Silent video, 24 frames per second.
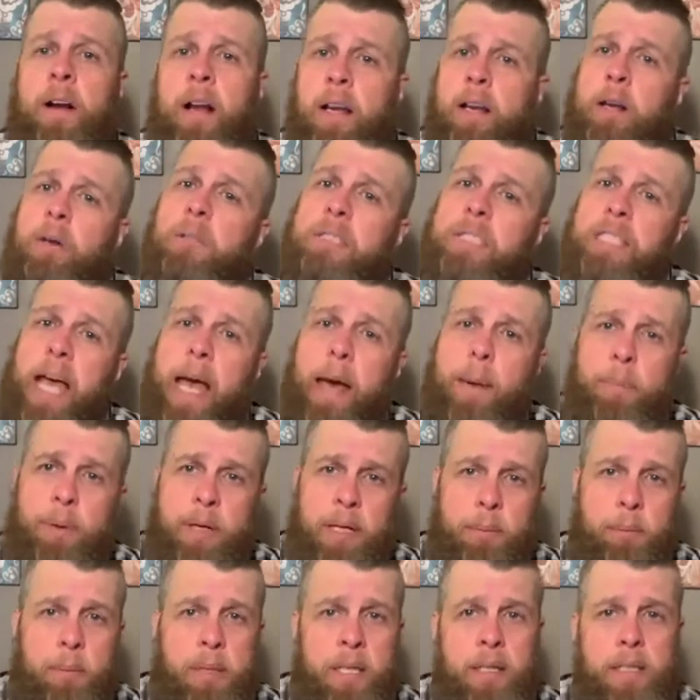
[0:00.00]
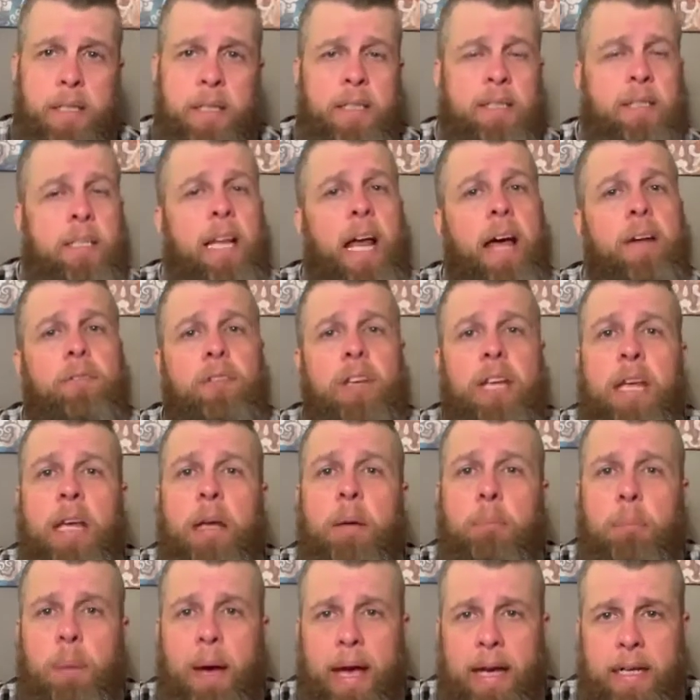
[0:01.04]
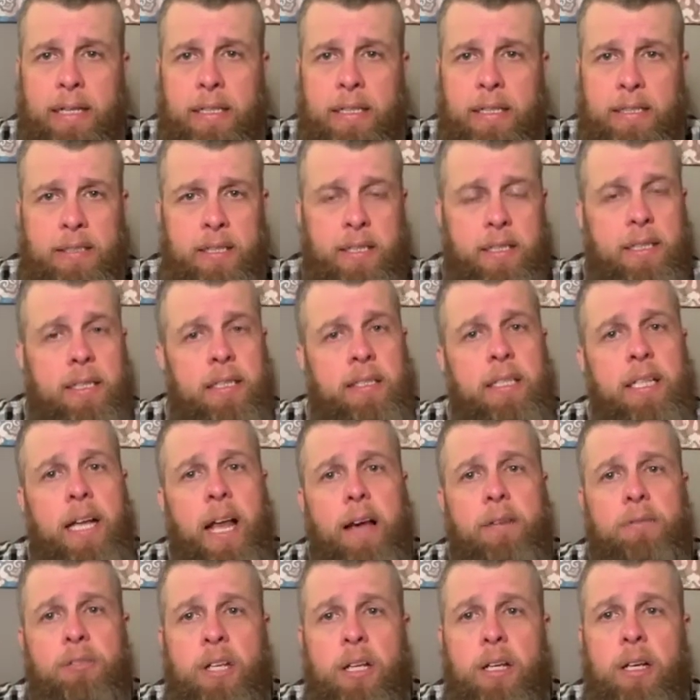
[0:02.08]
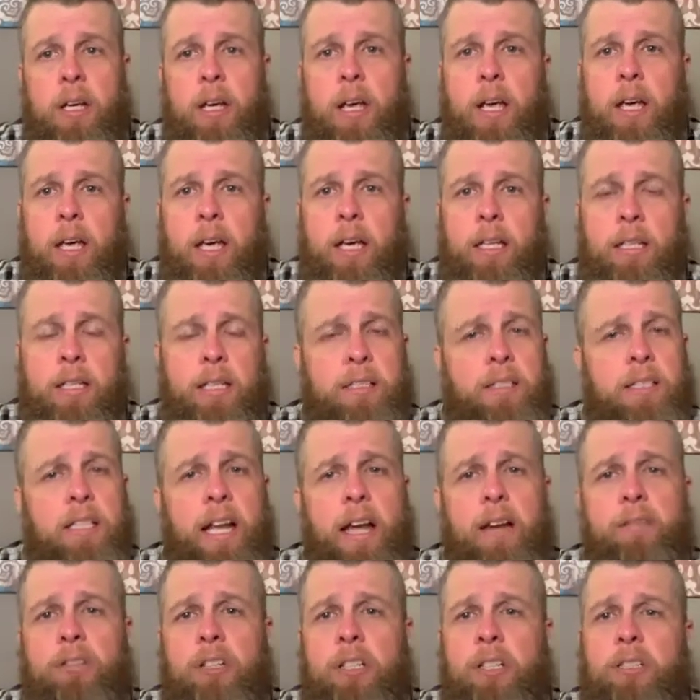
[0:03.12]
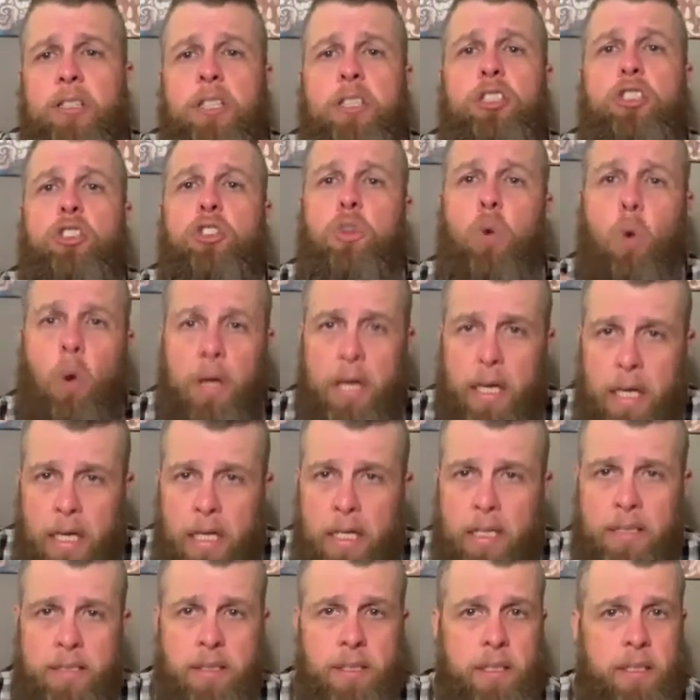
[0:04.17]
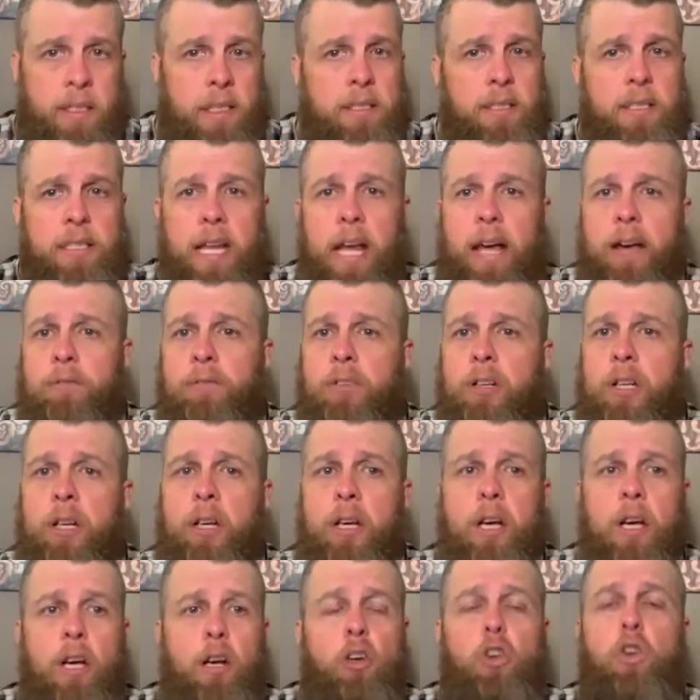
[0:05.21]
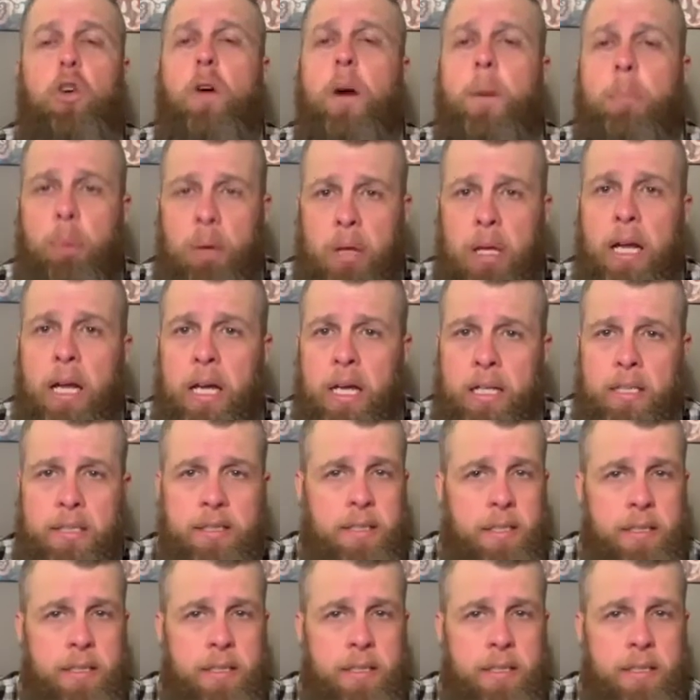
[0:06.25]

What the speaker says: I know it's happening, but it doesn't have to impact us. It doesn't have to destroy us. It doesn't have to cripple us.